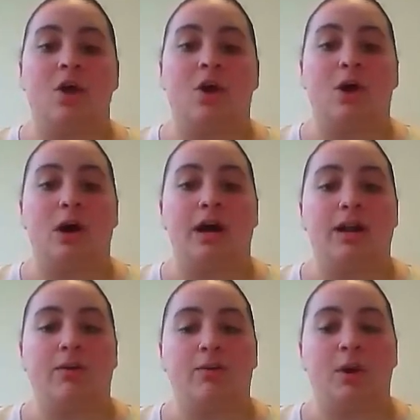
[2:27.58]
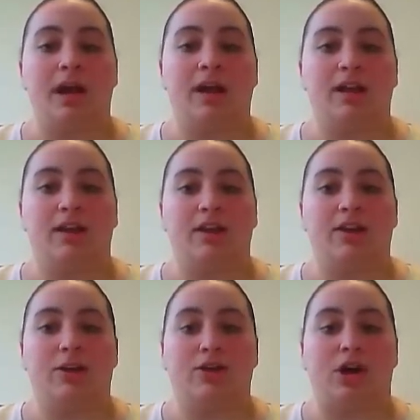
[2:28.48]
on what
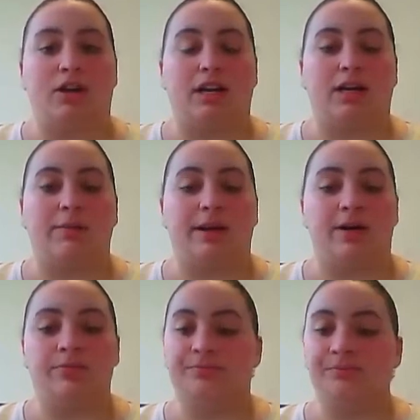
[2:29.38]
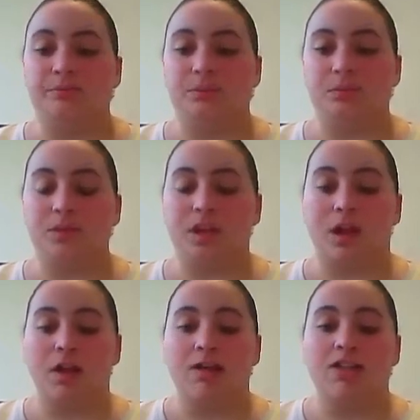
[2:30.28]
you're talking about.
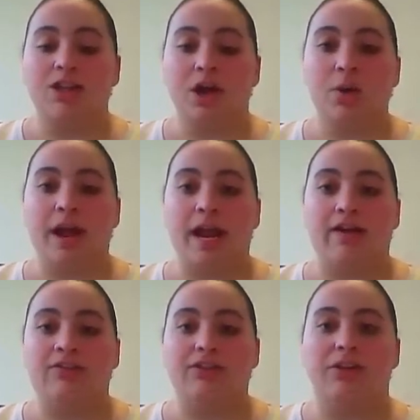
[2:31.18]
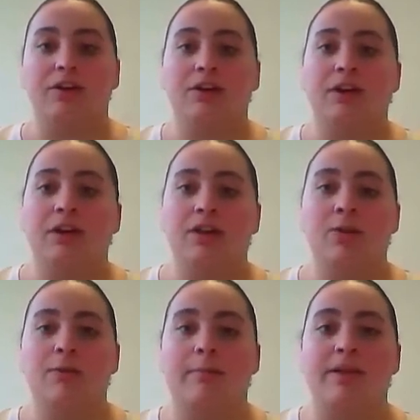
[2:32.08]
So after the
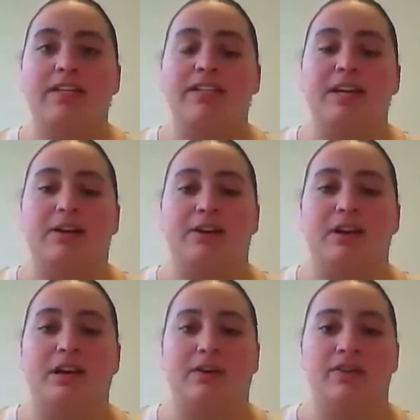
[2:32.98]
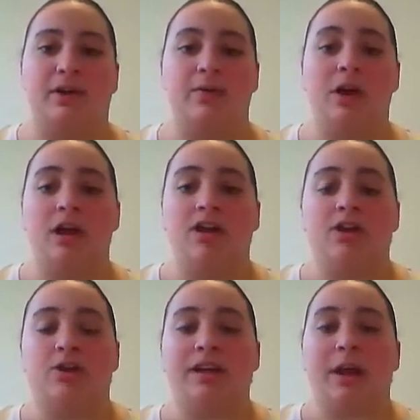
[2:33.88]
web-based interview,
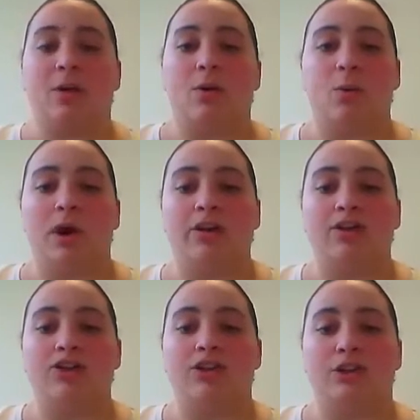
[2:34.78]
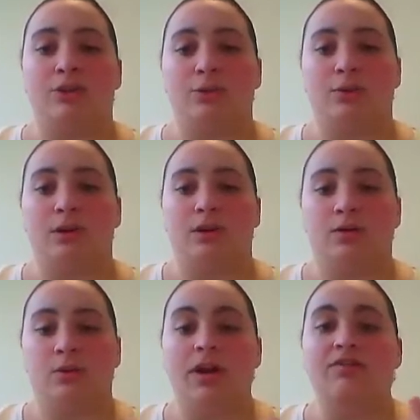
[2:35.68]
you'll get one of two
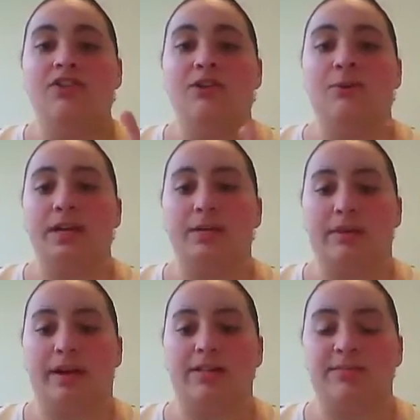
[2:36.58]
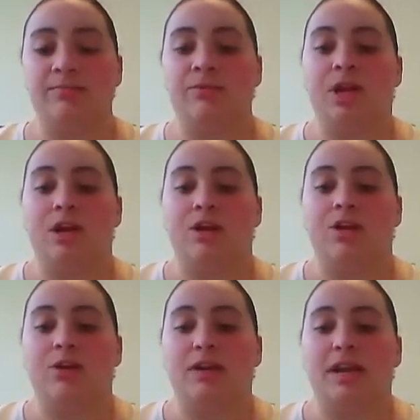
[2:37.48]
emails.
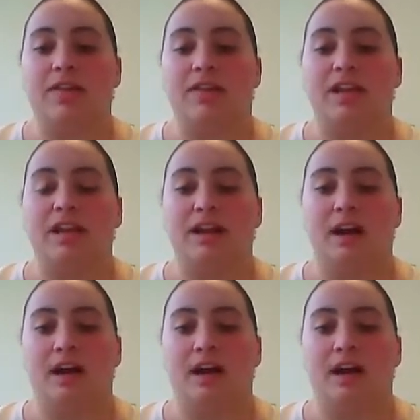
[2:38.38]
You'll get the